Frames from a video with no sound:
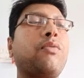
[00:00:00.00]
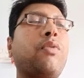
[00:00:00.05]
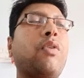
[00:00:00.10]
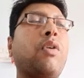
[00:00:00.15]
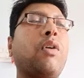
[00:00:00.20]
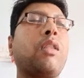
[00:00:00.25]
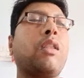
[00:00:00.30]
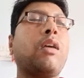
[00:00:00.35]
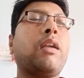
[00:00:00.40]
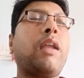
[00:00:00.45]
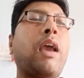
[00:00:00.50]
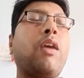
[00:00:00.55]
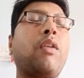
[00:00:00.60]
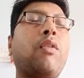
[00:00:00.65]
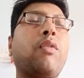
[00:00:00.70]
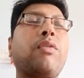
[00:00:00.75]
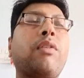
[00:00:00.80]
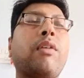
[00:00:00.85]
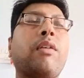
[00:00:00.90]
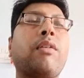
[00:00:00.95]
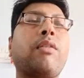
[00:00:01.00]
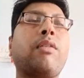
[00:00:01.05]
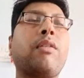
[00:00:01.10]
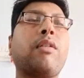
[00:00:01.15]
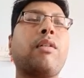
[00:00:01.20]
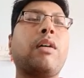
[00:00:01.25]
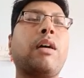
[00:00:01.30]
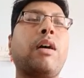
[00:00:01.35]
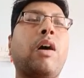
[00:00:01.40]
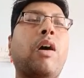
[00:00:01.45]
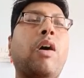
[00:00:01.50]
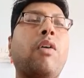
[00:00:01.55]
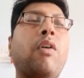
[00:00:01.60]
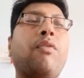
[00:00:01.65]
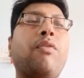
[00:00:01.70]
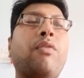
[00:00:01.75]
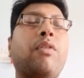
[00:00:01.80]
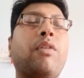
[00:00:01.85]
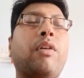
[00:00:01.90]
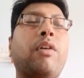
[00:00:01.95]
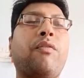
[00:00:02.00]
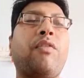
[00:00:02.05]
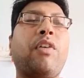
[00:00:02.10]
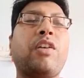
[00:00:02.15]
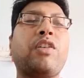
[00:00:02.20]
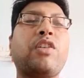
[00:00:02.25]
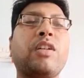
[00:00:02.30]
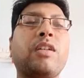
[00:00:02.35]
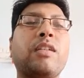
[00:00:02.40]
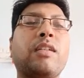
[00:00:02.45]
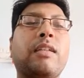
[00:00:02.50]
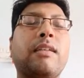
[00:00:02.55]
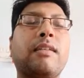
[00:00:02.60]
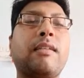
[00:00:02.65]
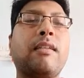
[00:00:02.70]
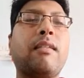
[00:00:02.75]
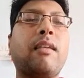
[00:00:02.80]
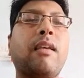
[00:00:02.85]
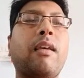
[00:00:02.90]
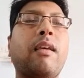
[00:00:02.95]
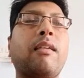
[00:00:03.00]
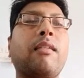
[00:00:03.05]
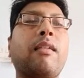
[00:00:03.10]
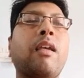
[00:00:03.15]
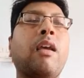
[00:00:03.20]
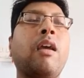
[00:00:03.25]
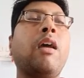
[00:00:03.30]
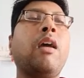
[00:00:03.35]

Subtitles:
for the diagnosis of infectious diseases,